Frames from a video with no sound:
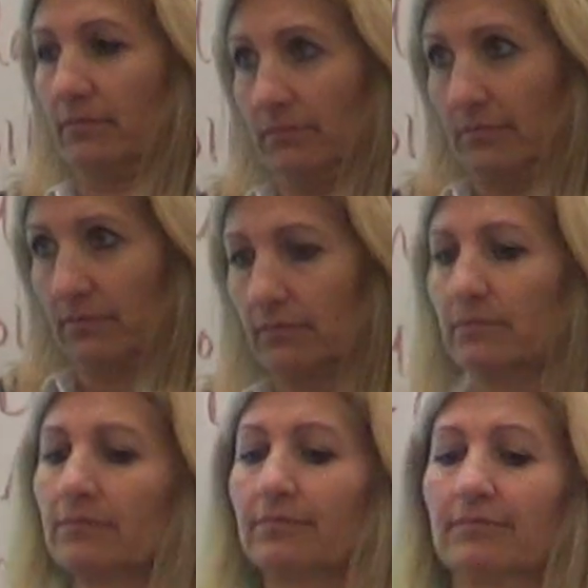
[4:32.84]
So
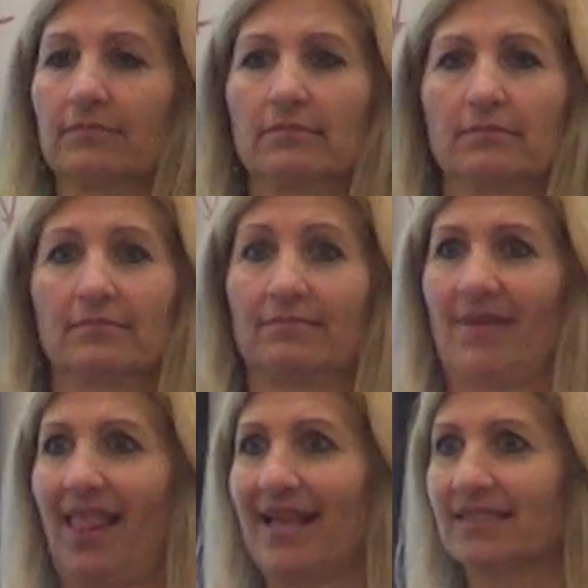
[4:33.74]
Water Tower
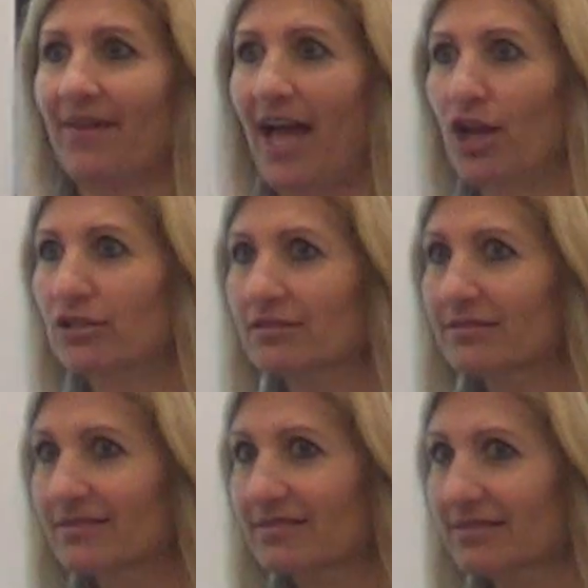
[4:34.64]
View's building is
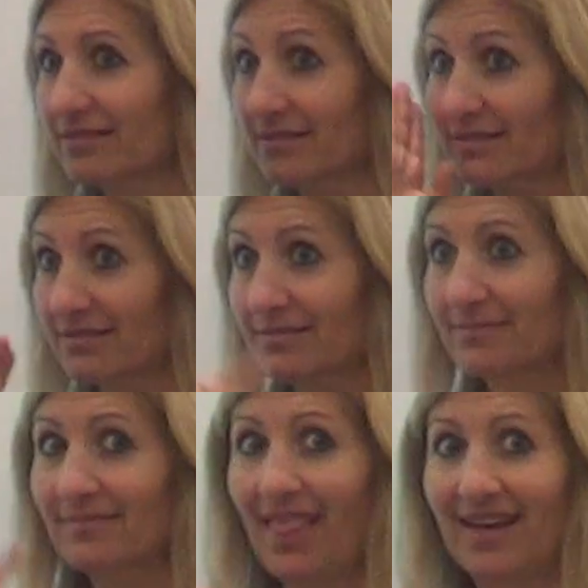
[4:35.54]
an L shape.
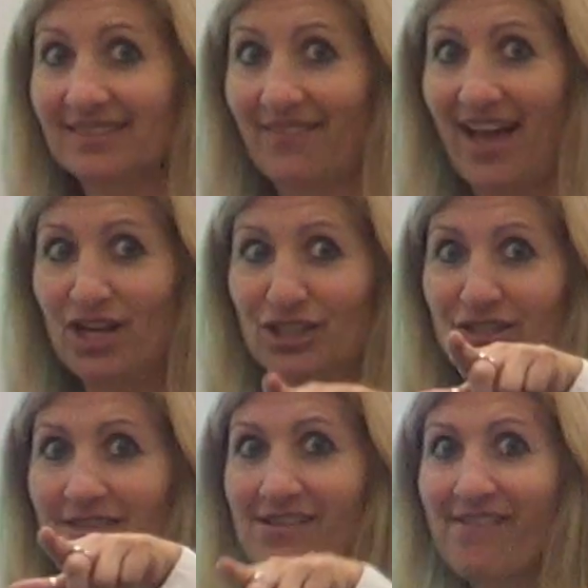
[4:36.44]
Has everybody
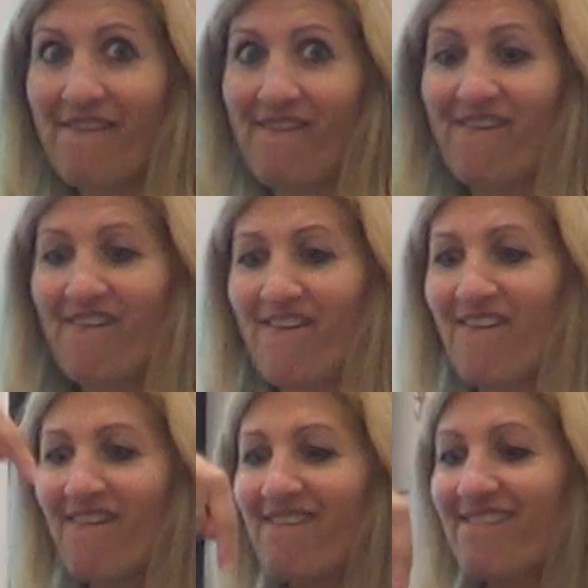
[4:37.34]
noticed that?
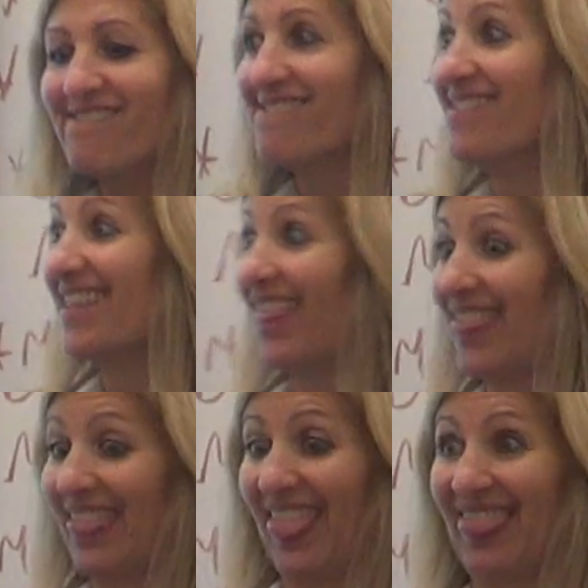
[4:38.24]
Everyone seen this
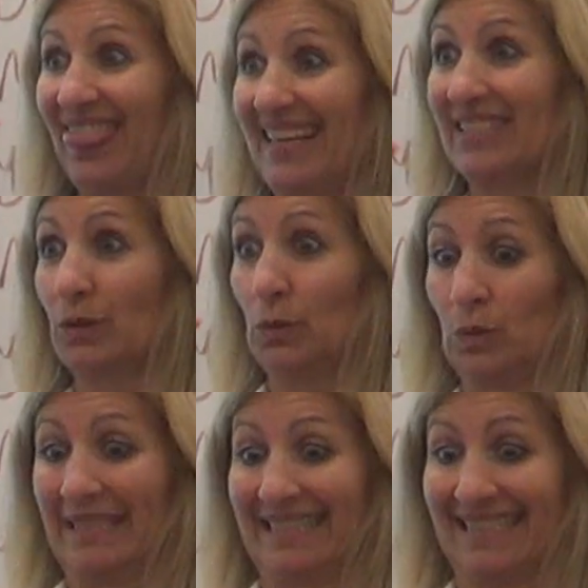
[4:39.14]
classifier I'm
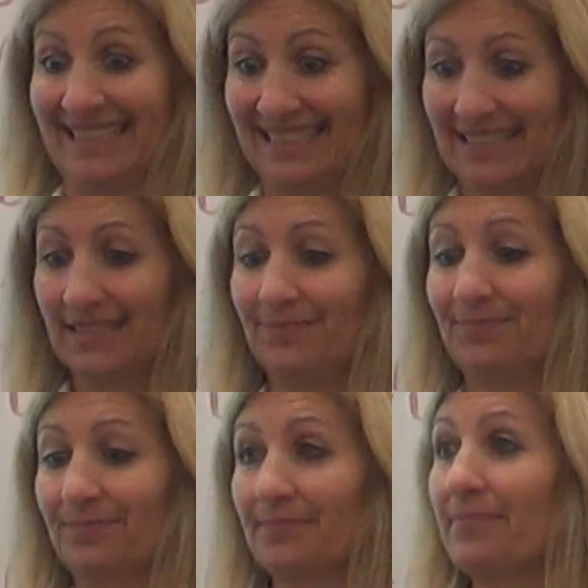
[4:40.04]
using? The L right
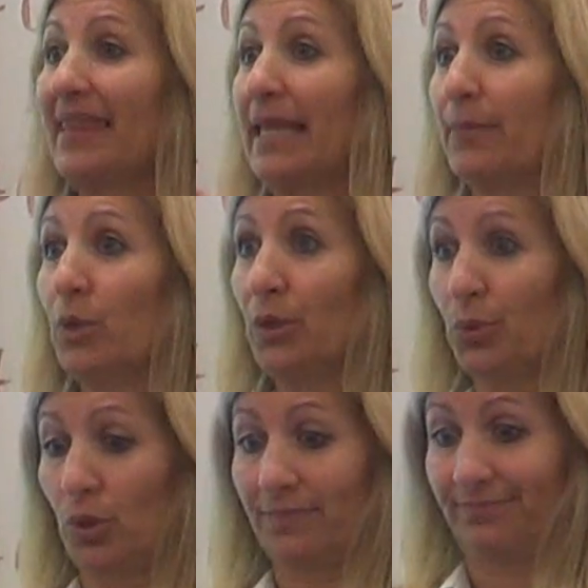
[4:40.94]
here
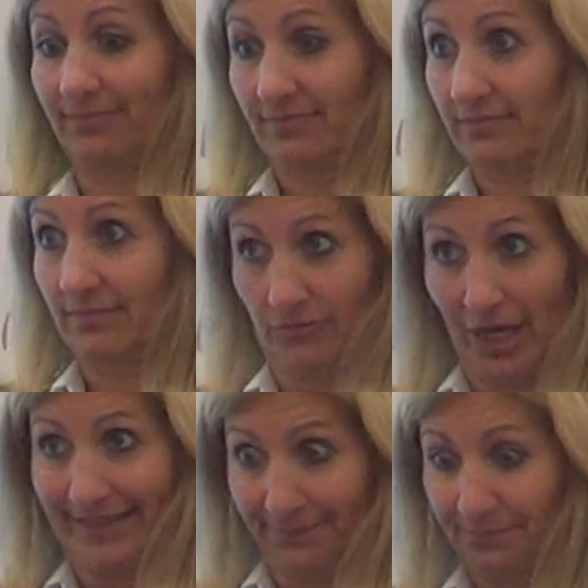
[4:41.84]
with the pointer finger
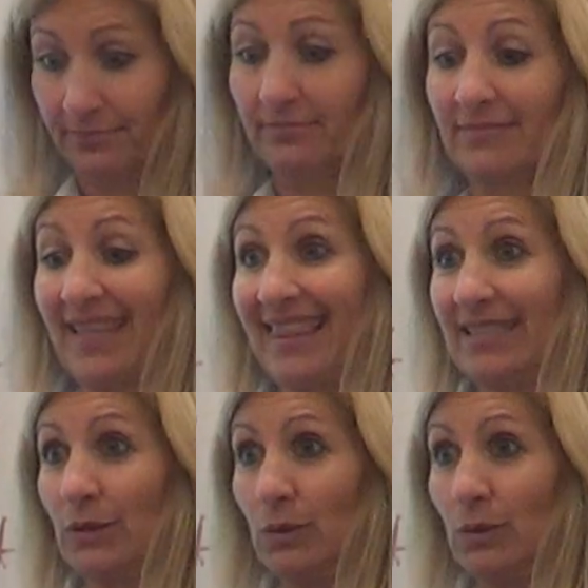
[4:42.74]
and my thumb.